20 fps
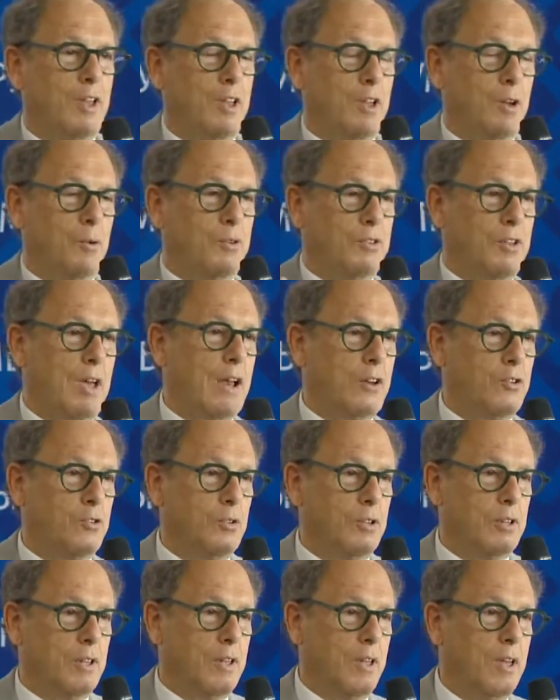It was
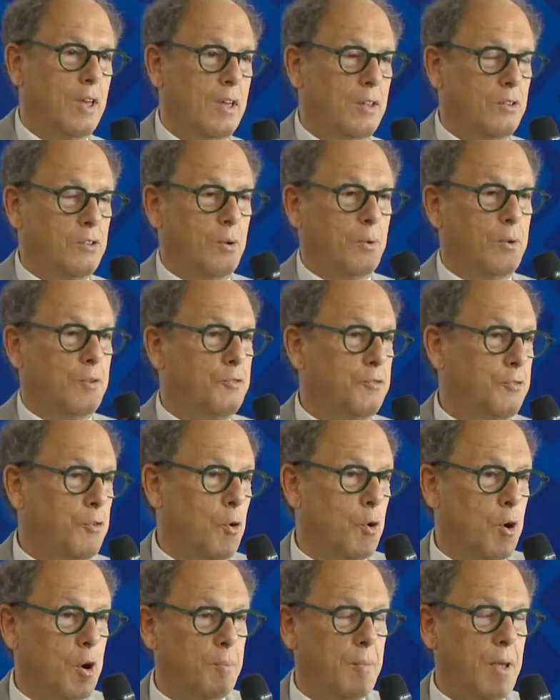actually to
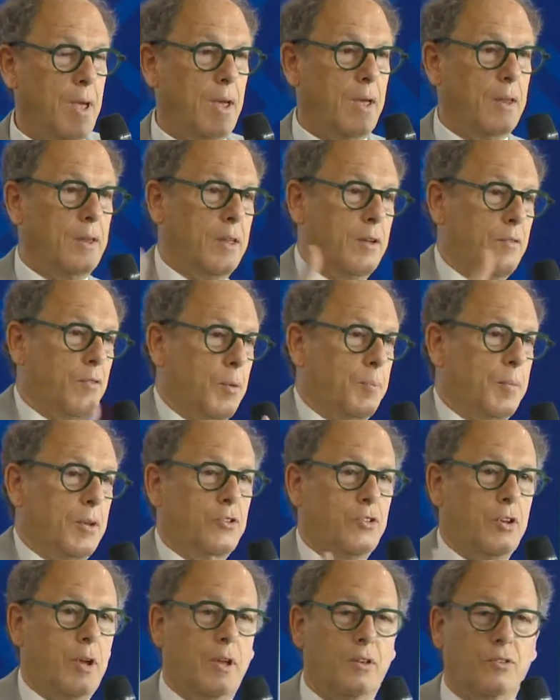inform and give them a
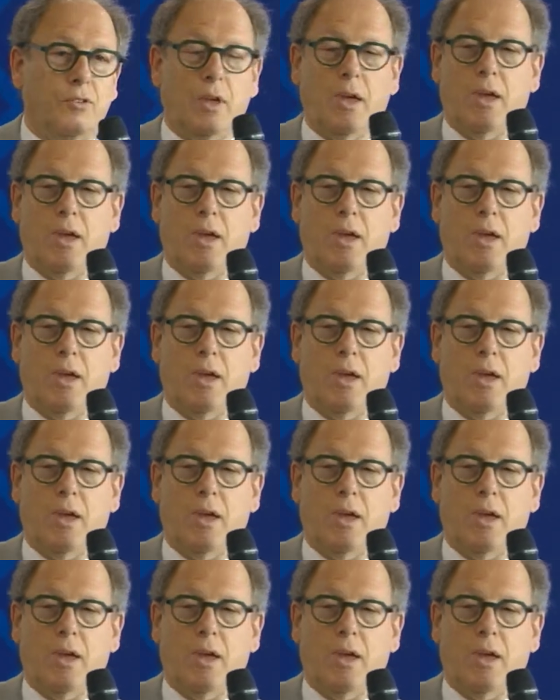chance.